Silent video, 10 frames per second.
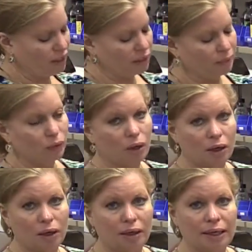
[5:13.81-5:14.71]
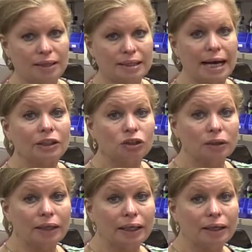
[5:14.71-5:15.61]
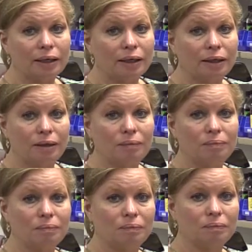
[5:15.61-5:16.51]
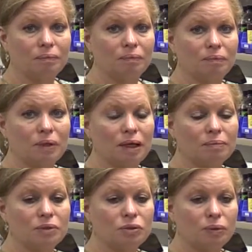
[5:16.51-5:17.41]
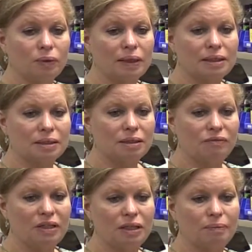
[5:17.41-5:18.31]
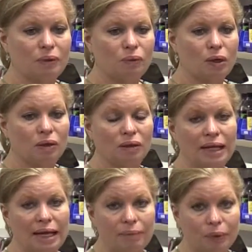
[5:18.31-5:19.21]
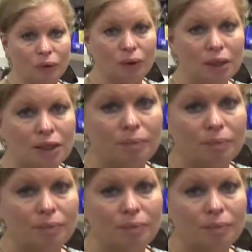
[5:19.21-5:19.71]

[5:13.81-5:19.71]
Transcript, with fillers: V W R. It's actually um, comes through, it's the V W R label,